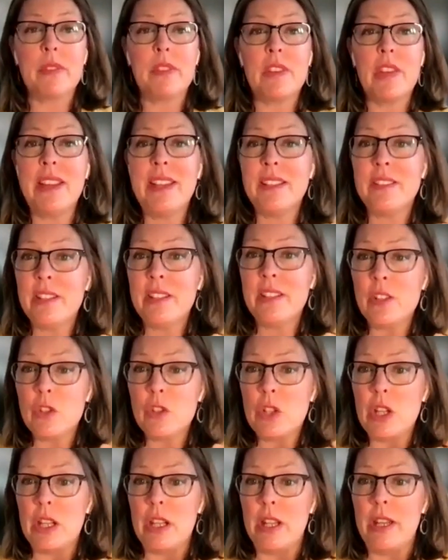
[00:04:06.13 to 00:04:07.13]

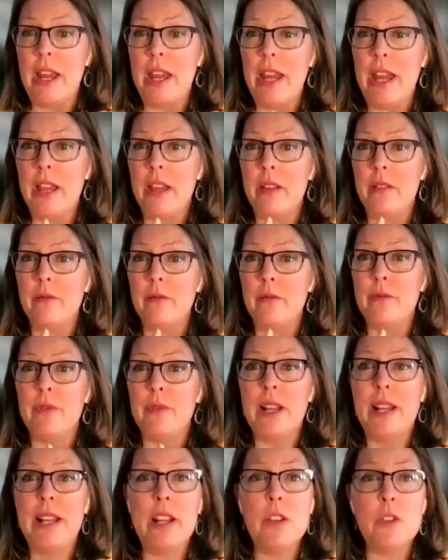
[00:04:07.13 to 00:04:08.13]
dietitian and
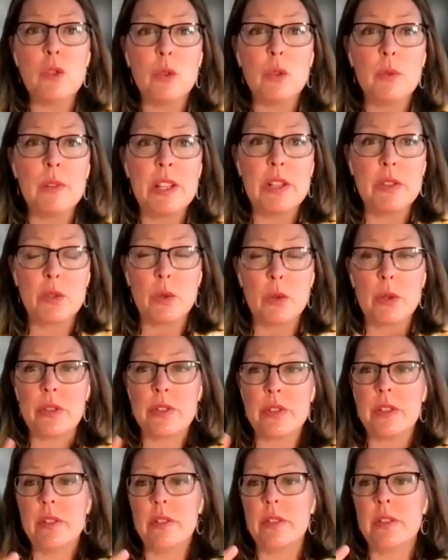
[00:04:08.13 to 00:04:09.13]
financial
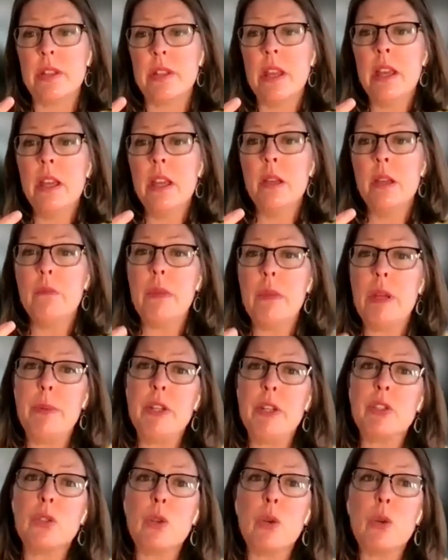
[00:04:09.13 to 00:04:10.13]
resources,
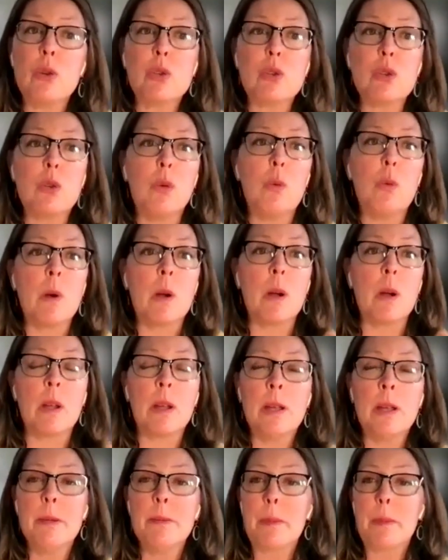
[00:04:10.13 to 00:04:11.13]
maybe social work,